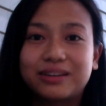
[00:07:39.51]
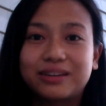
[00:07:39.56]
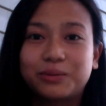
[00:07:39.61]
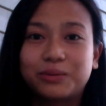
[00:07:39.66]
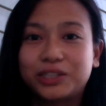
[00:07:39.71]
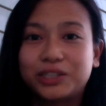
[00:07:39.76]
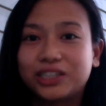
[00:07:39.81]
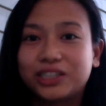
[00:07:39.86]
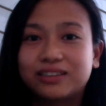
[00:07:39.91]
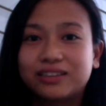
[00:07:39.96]

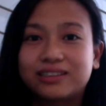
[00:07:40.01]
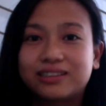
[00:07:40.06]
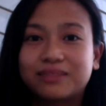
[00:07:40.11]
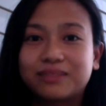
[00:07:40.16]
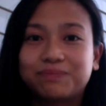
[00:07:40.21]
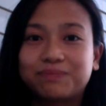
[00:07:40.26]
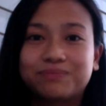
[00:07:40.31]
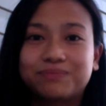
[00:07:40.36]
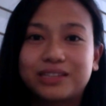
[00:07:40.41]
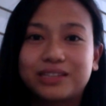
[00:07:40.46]
which is
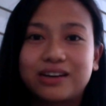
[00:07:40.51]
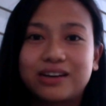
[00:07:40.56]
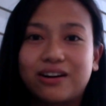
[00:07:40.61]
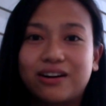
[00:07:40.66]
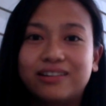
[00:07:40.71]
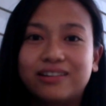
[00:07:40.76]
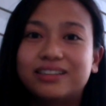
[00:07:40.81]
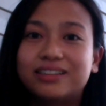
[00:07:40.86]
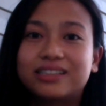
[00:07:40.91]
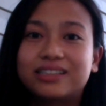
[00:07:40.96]
the
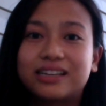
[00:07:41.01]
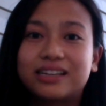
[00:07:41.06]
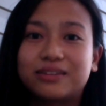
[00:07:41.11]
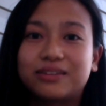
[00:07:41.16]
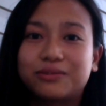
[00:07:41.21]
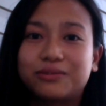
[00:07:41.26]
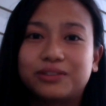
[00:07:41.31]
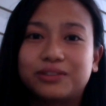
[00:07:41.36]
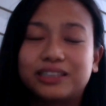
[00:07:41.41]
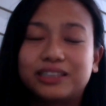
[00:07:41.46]
honest
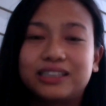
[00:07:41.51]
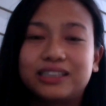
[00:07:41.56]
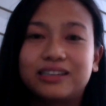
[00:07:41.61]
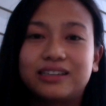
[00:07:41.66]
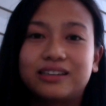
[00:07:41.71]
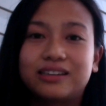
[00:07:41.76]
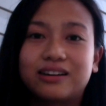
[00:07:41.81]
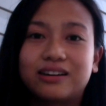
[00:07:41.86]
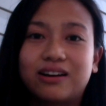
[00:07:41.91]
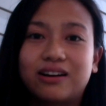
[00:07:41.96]
and
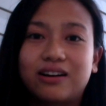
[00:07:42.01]
really,